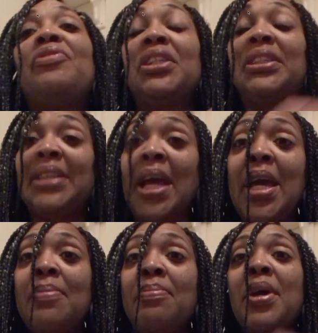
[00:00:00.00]
the
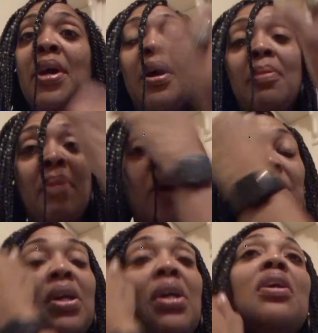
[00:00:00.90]
same amount
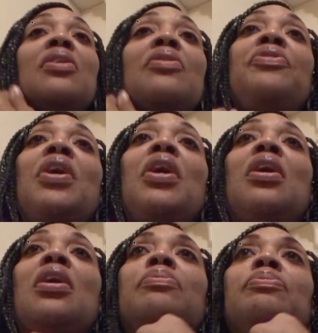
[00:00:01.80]
of
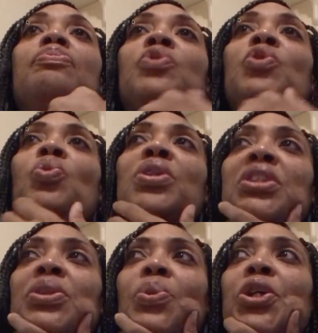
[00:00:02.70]
what's the
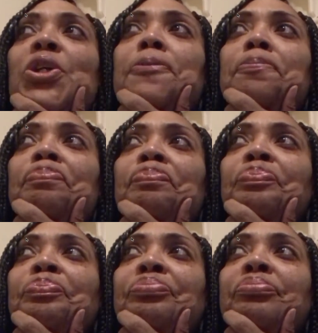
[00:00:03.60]
word?
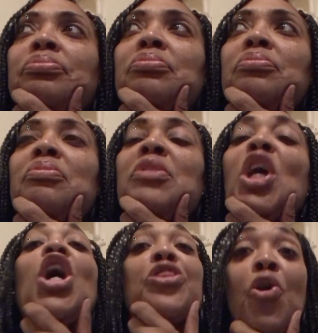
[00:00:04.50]

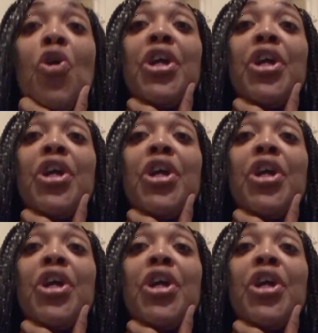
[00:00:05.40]
Authority.